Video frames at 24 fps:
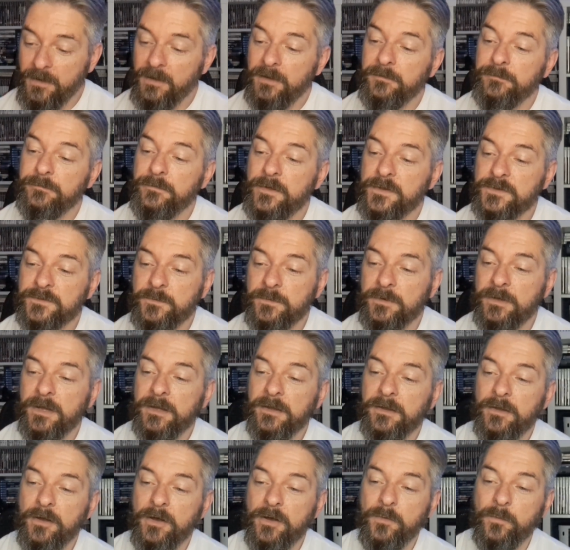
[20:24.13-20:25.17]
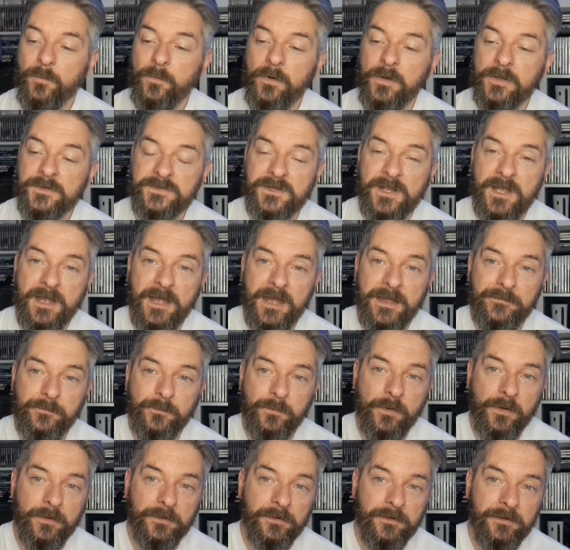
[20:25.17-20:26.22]
First one I got was
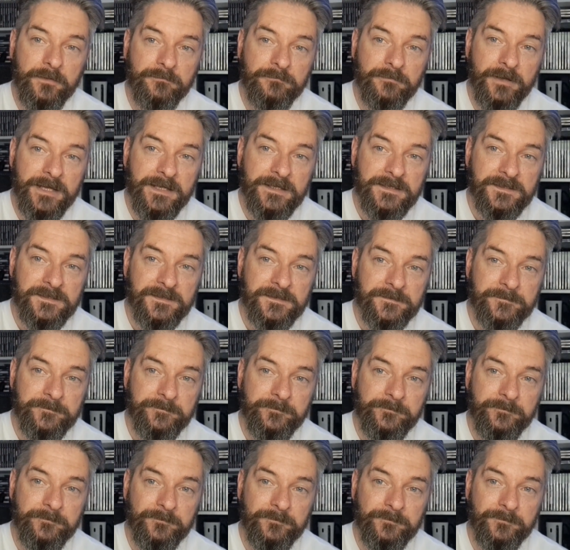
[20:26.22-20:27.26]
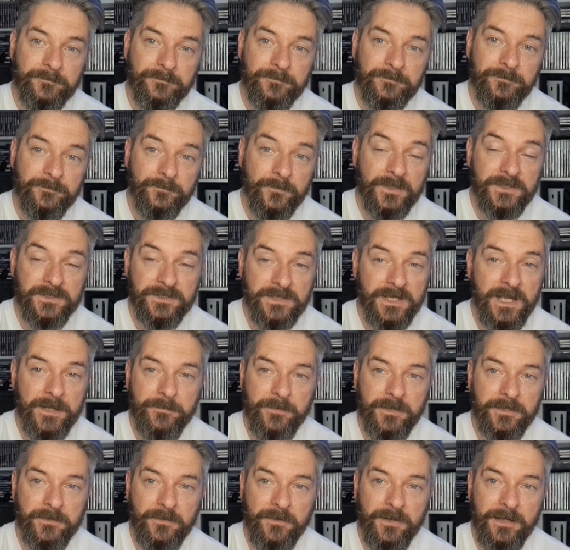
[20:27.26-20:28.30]
F1 Race, which, yep,
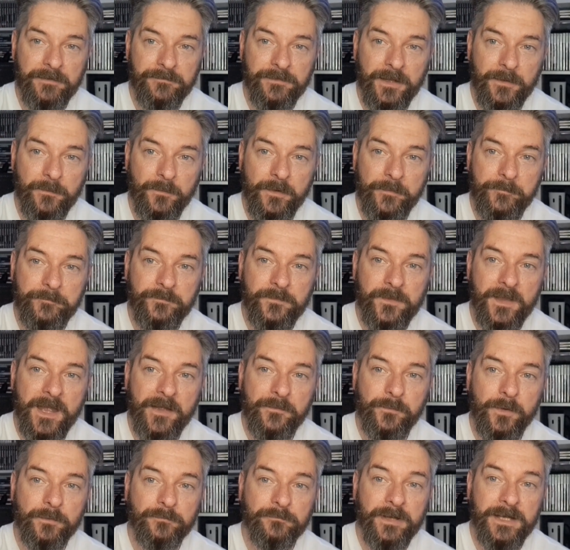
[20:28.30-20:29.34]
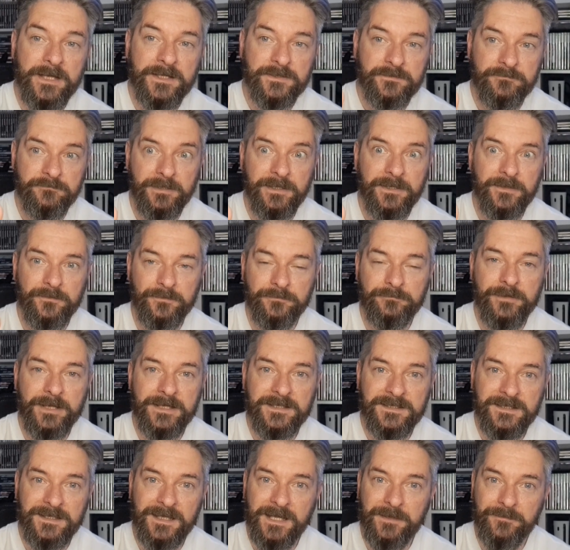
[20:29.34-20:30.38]
I don't have that one. F1 Race, really good
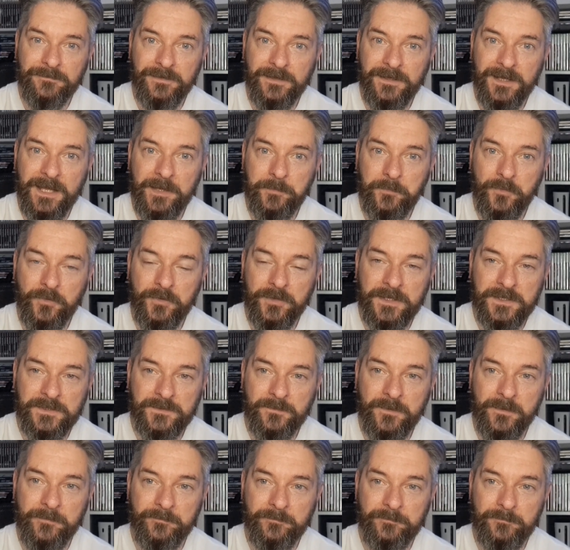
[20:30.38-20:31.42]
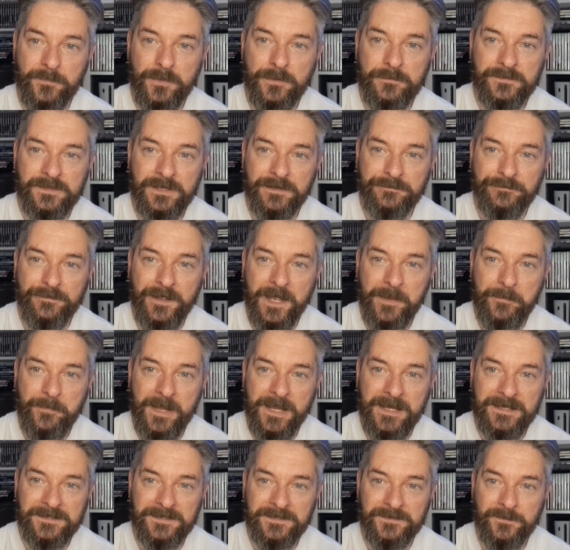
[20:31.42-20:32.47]
racing game for the Game Boy, this one. Moves at a fair
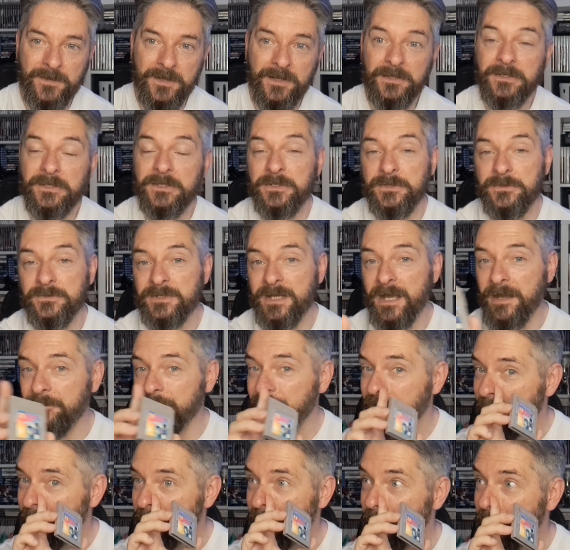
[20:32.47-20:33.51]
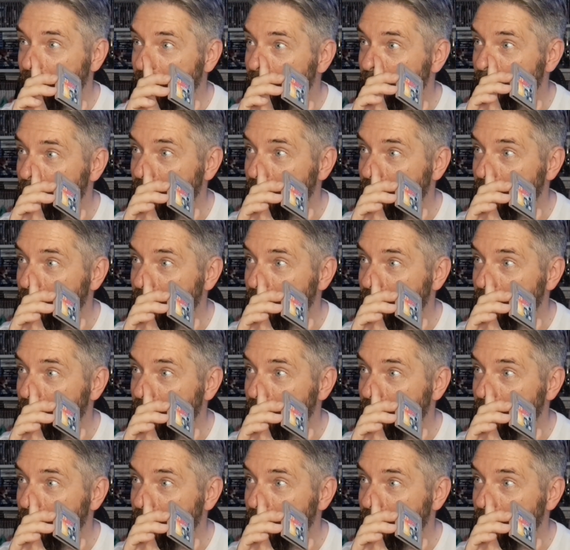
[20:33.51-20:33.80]
pace as well, and it used to have like the,